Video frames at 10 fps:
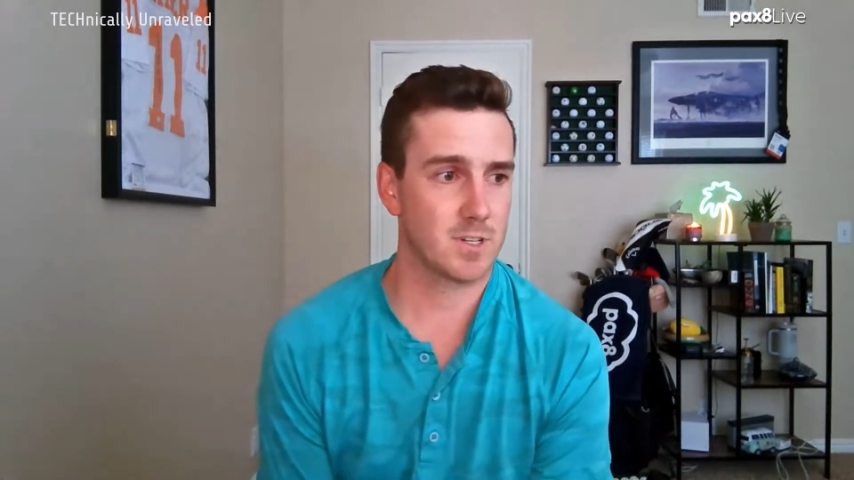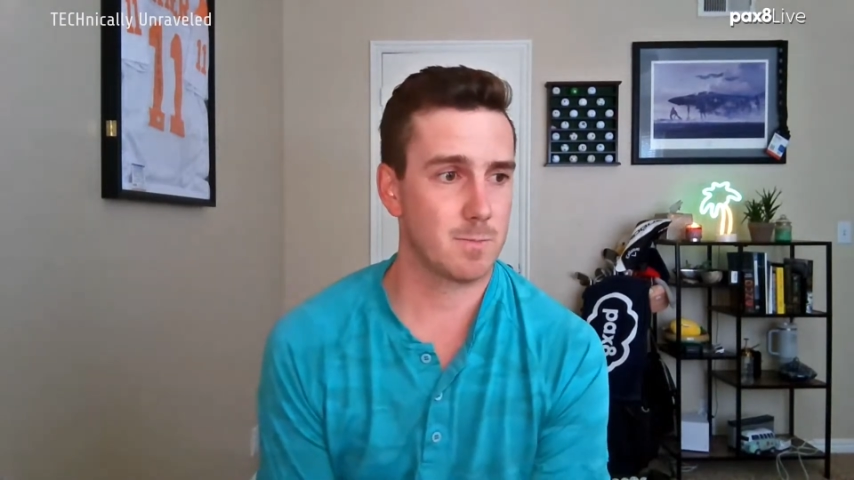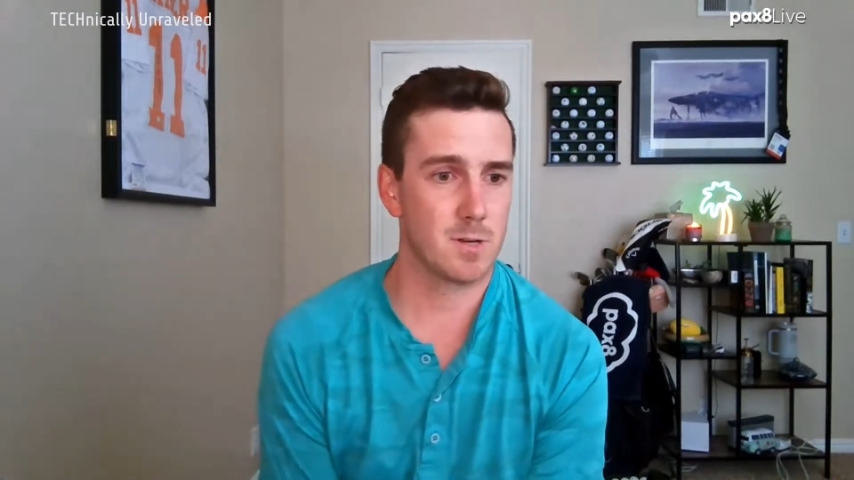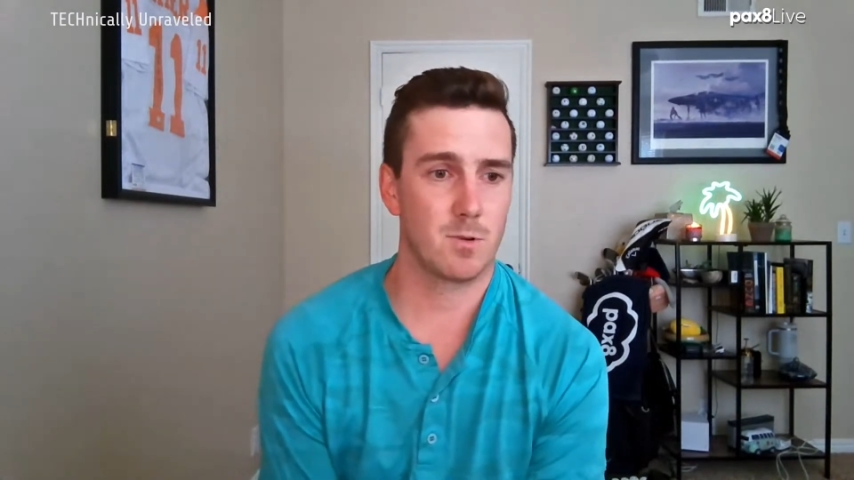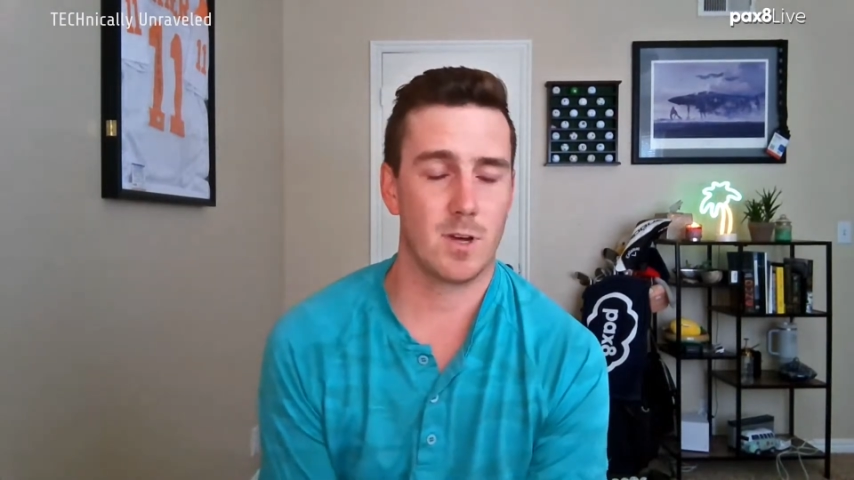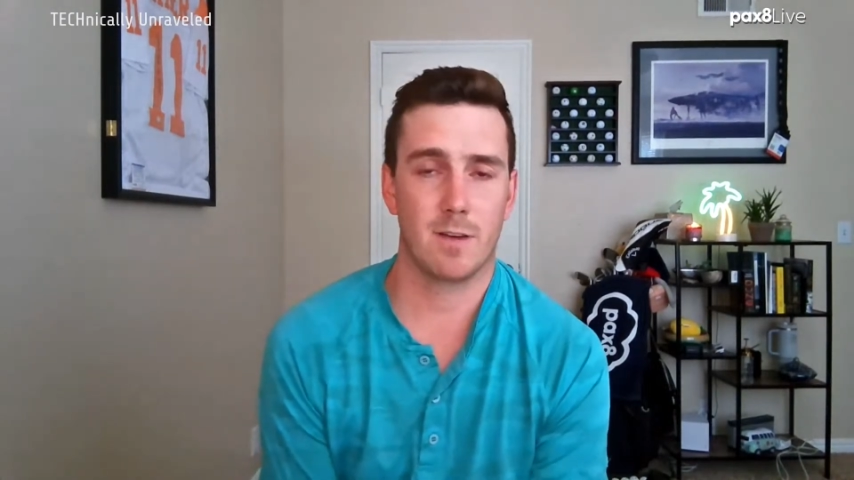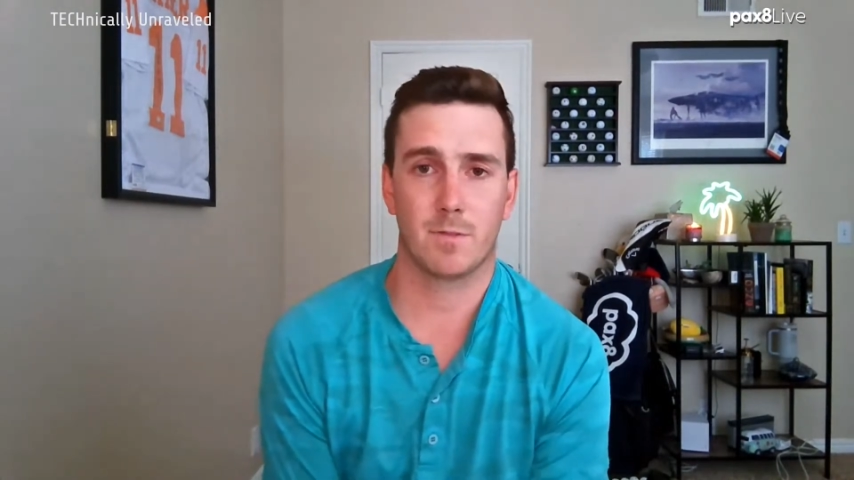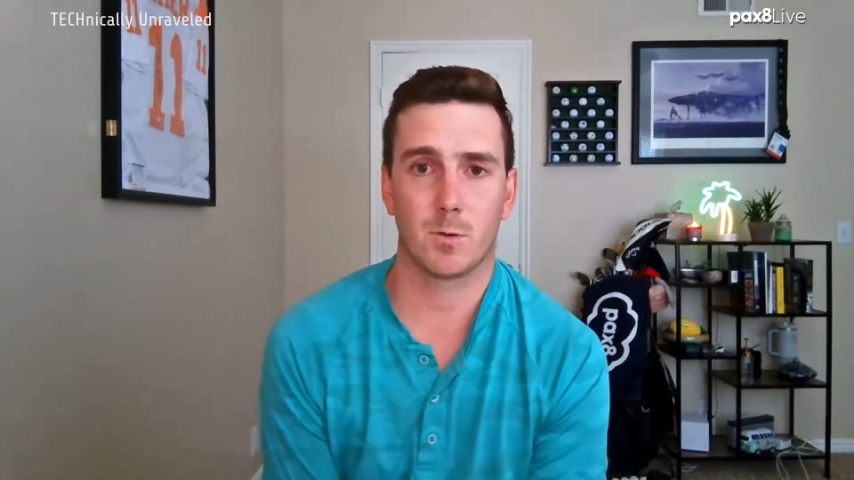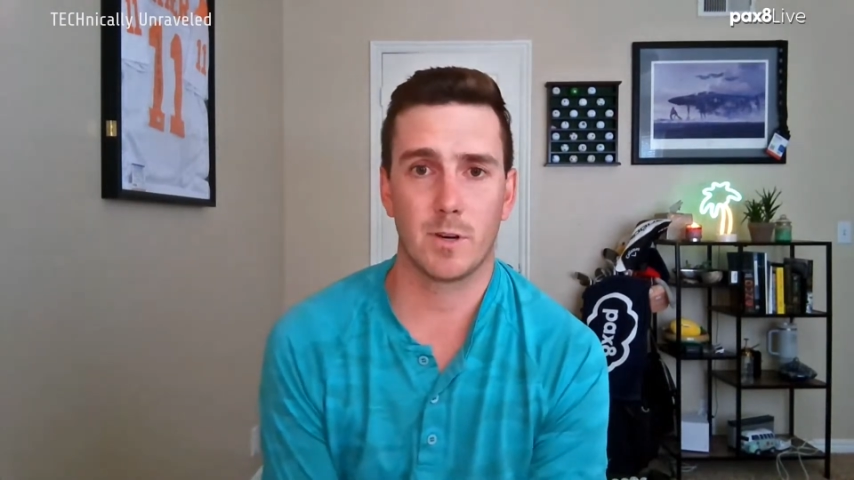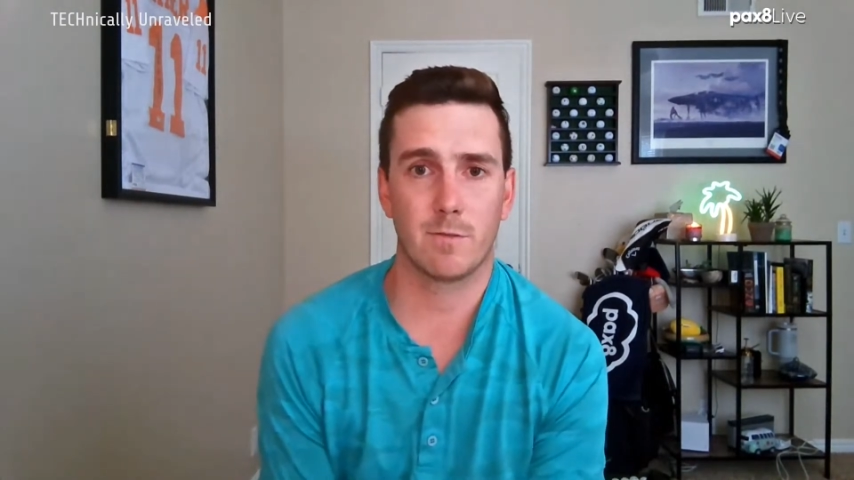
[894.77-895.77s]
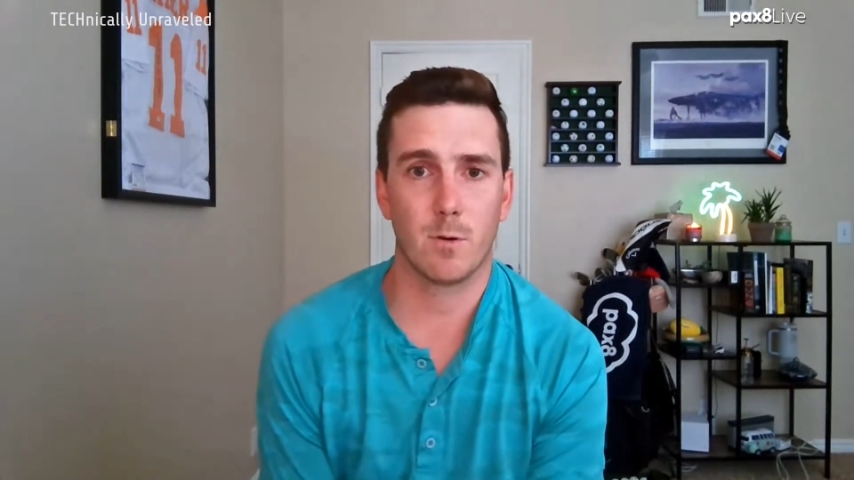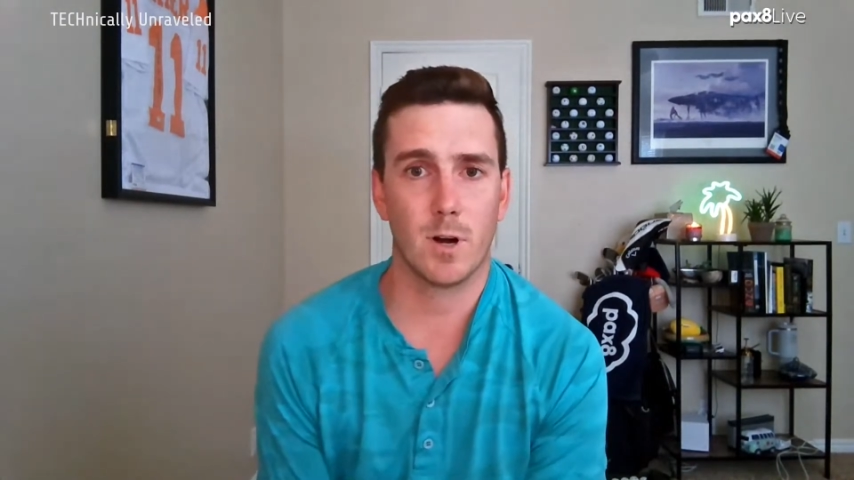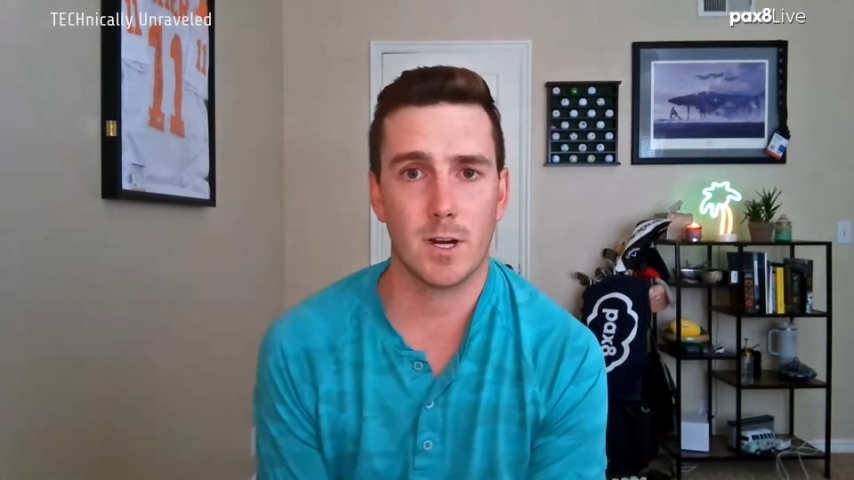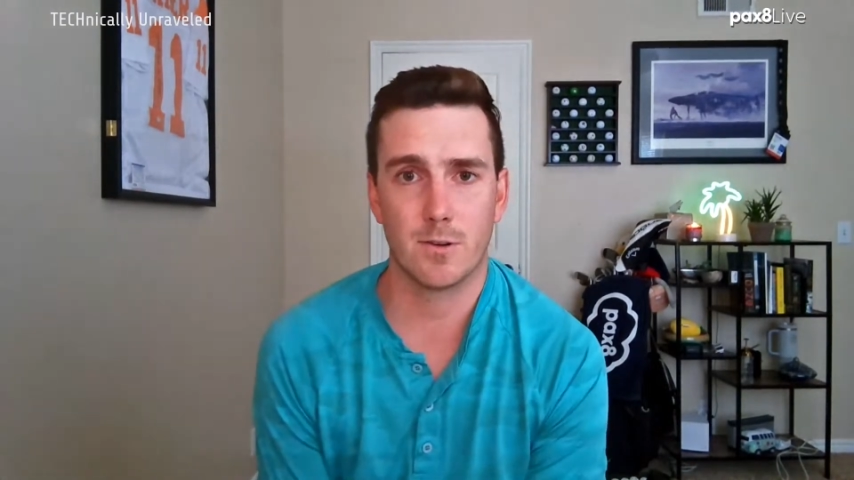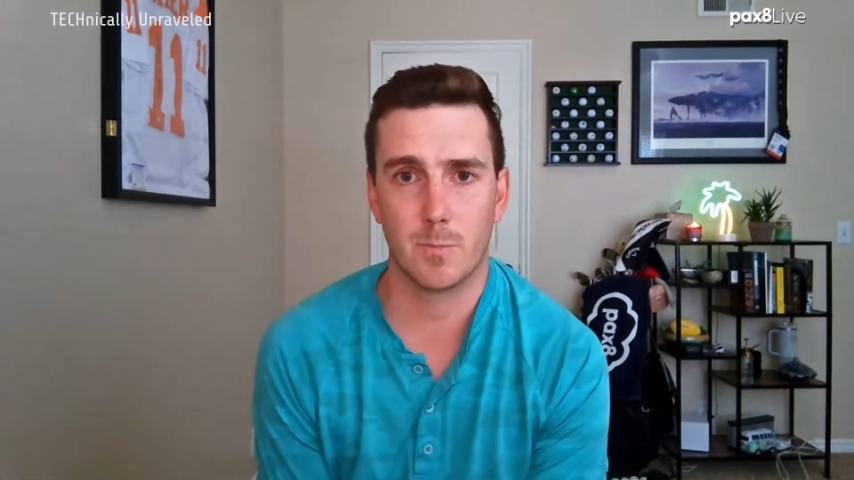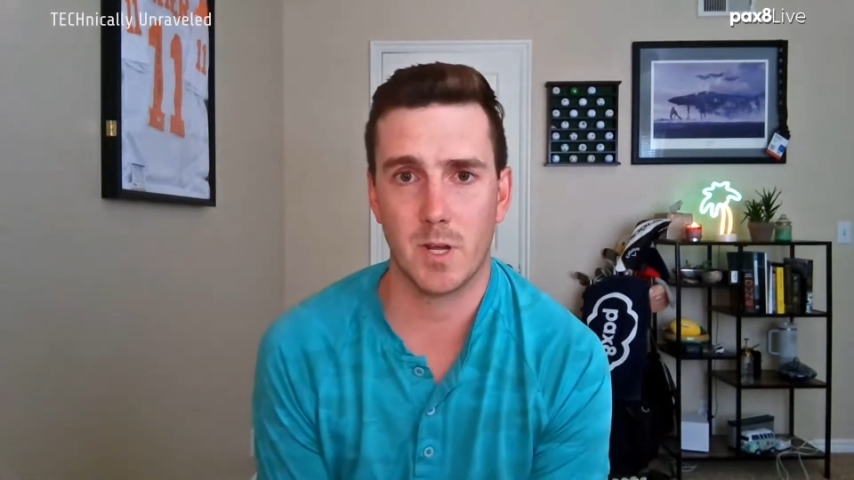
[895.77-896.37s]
sometimes we'll have 300-400